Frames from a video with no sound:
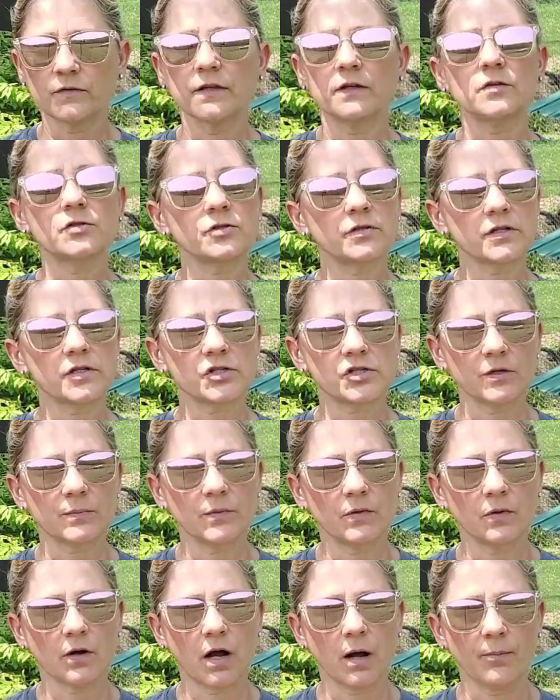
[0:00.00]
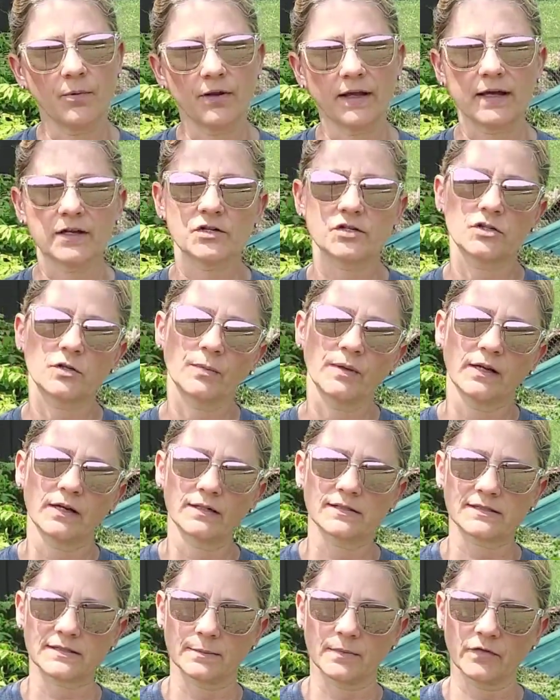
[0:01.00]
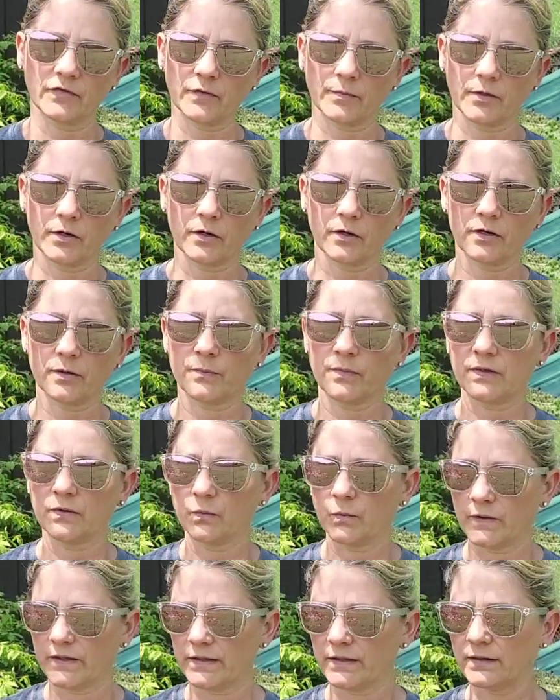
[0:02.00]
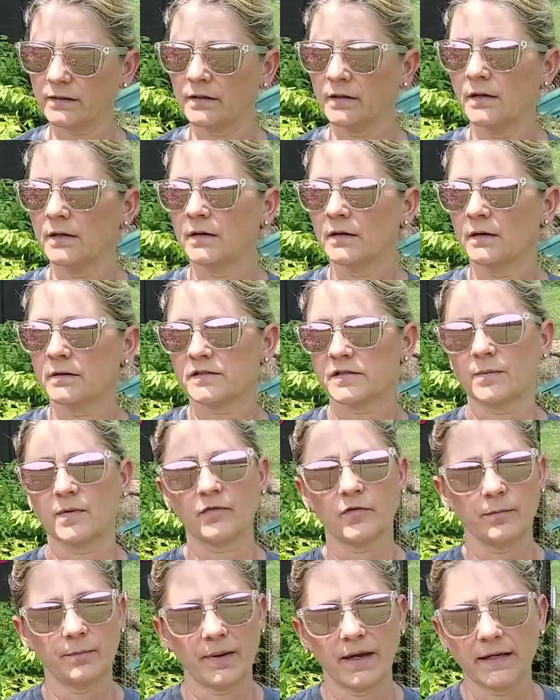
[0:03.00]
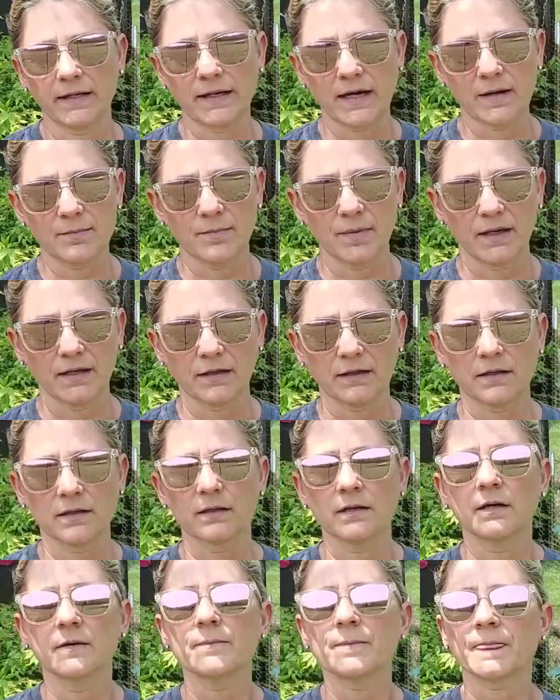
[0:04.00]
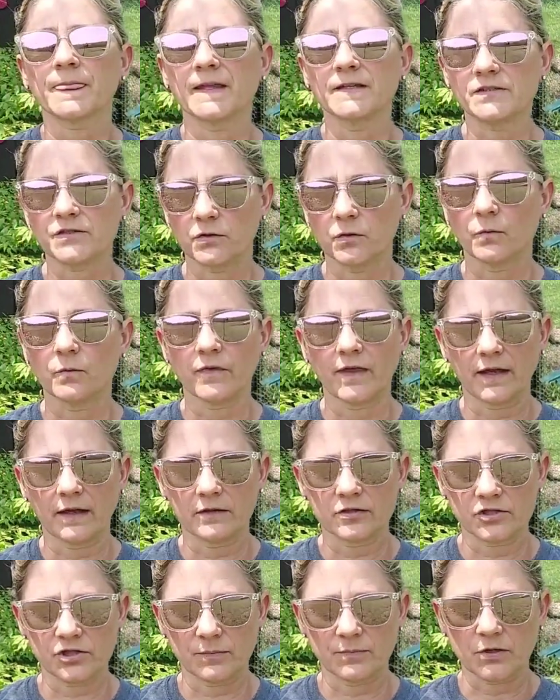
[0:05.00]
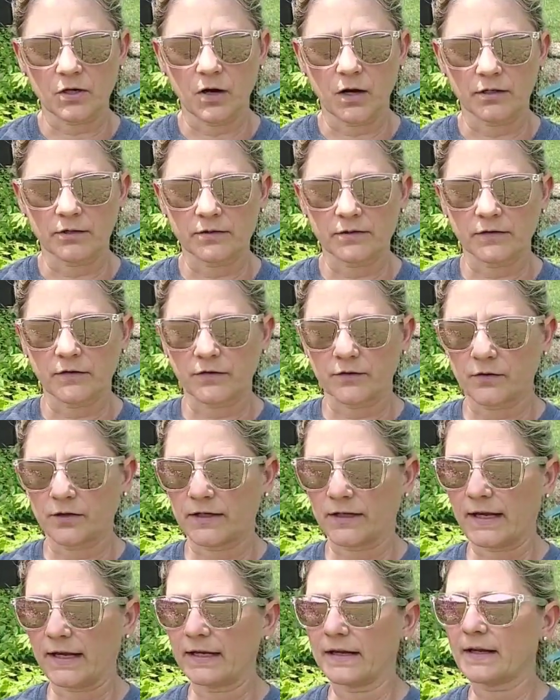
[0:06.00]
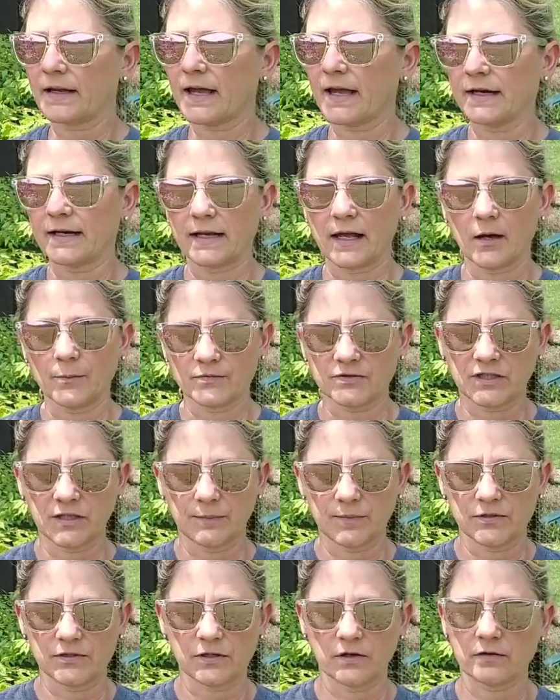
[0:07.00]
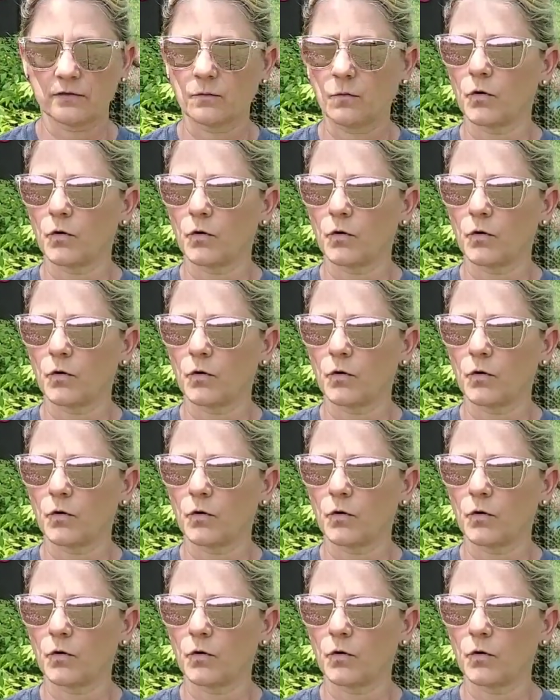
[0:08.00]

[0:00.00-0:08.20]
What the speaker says: They usually ship you a couple extra because some of them are going to be weak, some of them may not make it, and so they get shipped 138, and it kind of helps keep each other